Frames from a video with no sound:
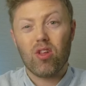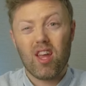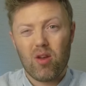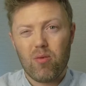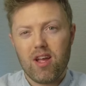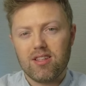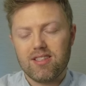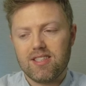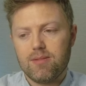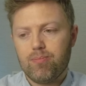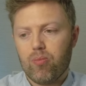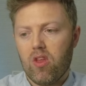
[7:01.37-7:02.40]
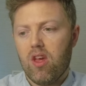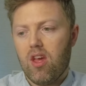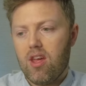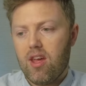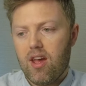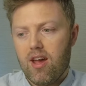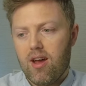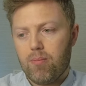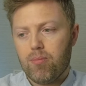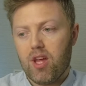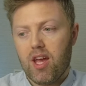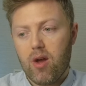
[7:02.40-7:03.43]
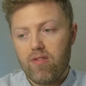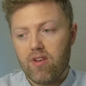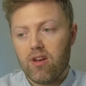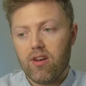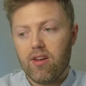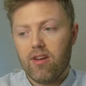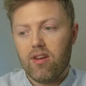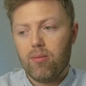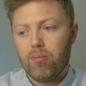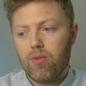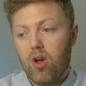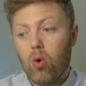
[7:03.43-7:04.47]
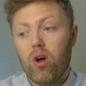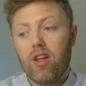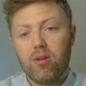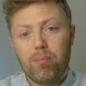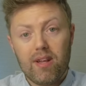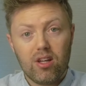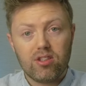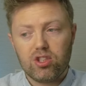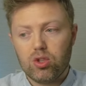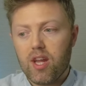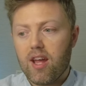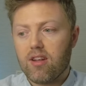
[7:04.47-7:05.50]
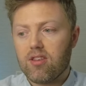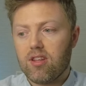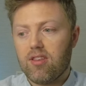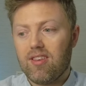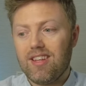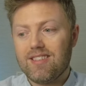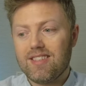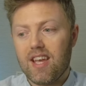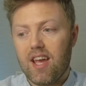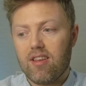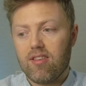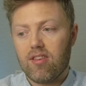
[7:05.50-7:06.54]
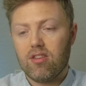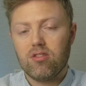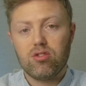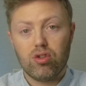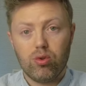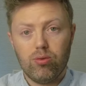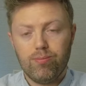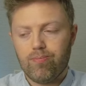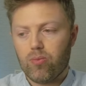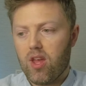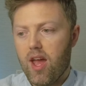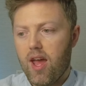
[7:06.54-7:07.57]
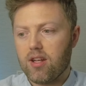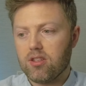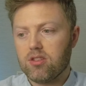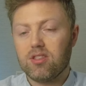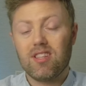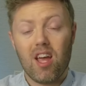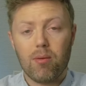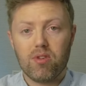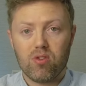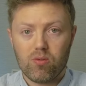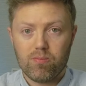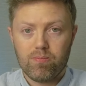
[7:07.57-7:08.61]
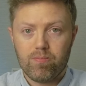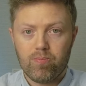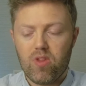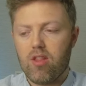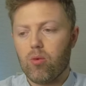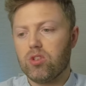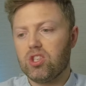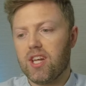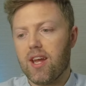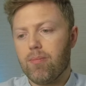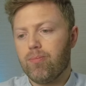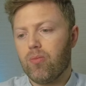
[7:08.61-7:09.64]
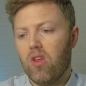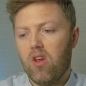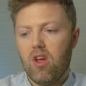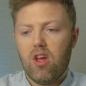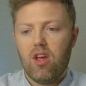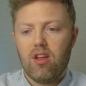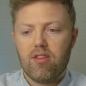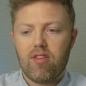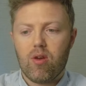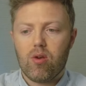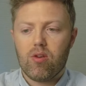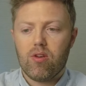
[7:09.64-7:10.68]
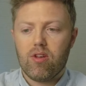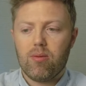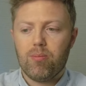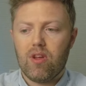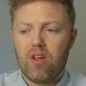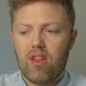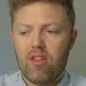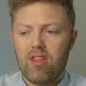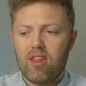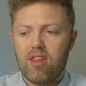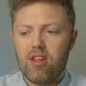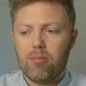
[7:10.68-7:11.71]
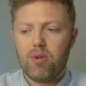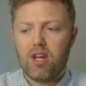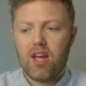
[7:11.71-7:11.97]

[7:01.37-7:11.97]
you'll get in reality. However, oh, and the plugs, you get CCS 2 and Type 2. They're the ones you get. So the